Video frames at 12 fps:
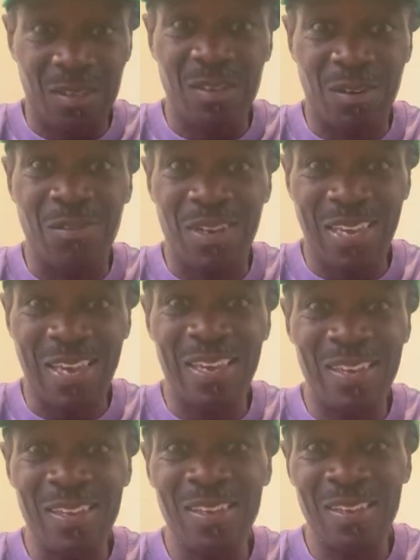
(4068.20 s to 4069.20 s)

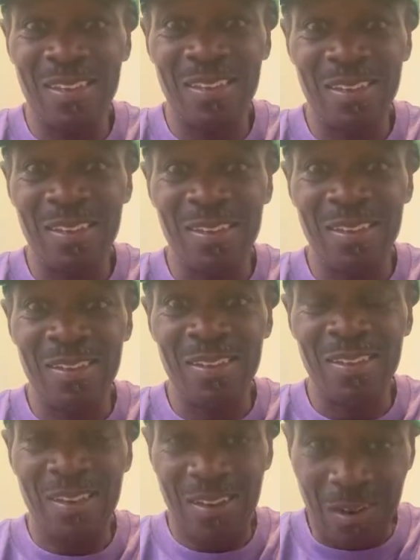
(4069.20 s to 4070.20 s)
Okay?
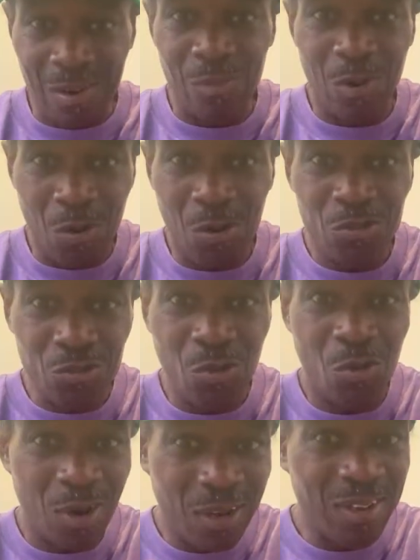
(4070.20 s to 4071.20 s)
I'm
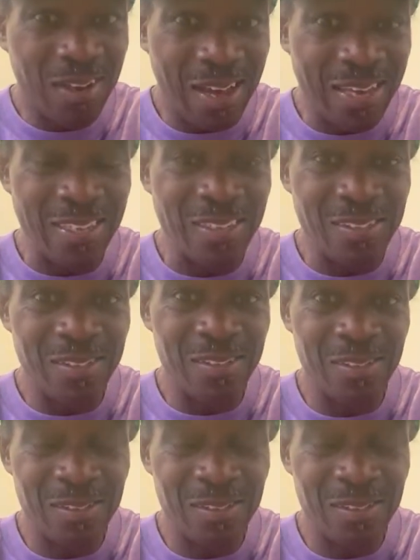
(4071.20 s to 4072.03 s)
also a client.